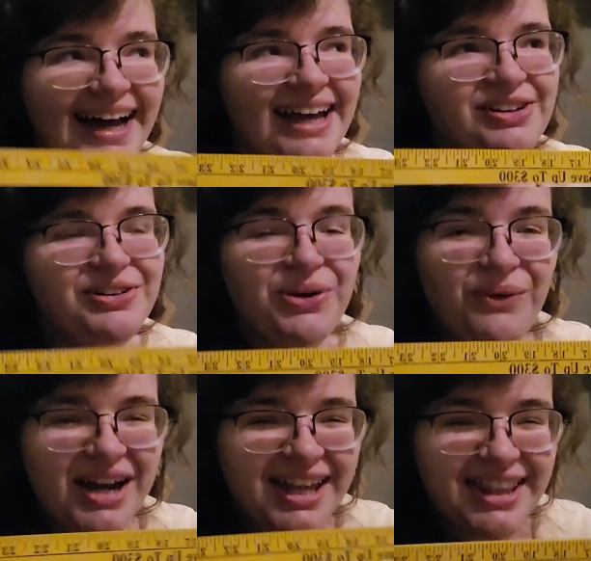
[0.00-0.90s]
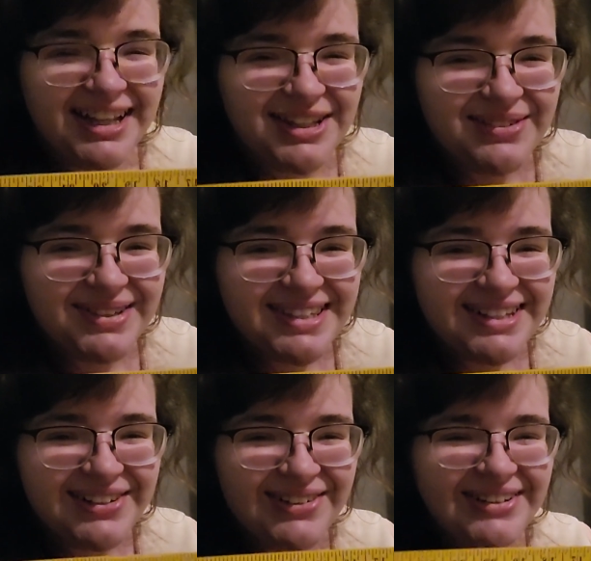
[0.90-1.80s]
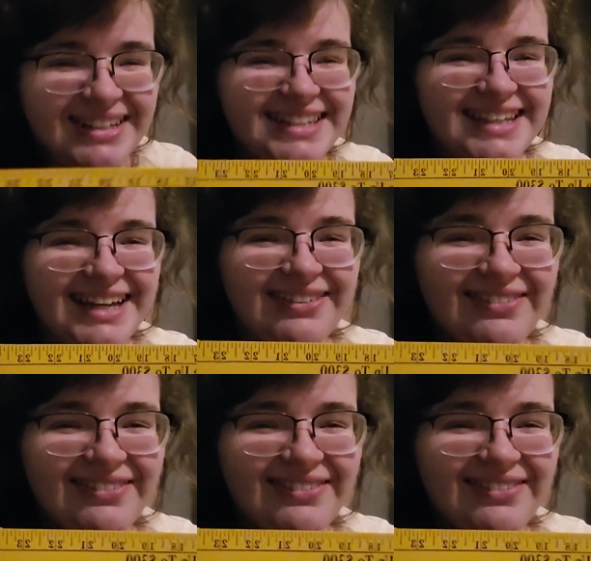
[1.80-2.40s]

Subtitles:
I don't know why I thought this was the coolest thing